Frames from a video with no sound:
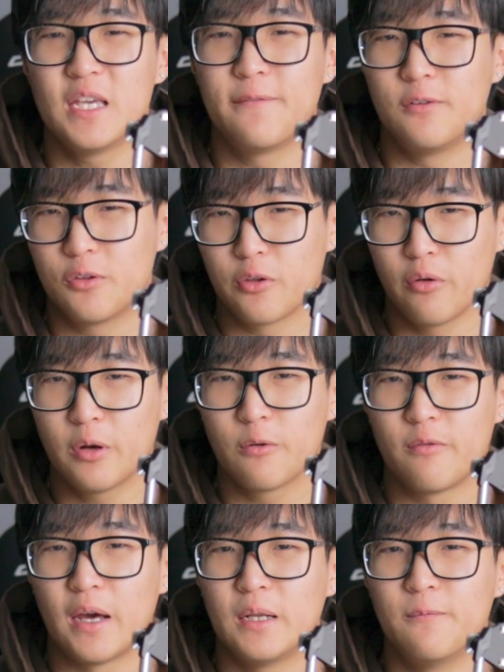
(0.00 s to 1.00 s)
if you throw in a
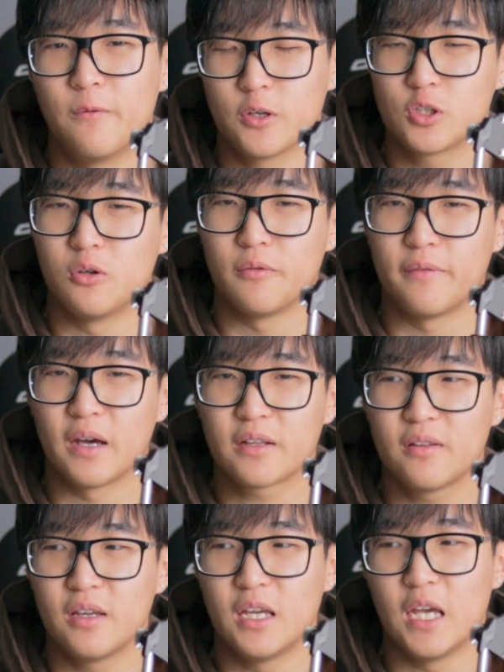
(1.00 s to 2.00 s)
random virtual
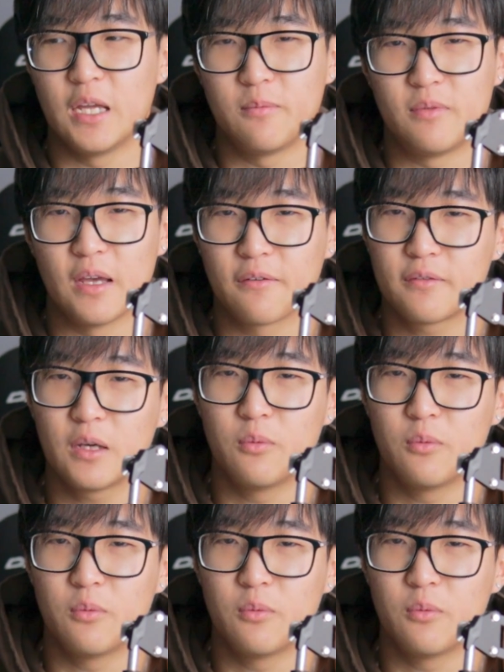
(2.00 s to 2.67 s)
effect, it definitely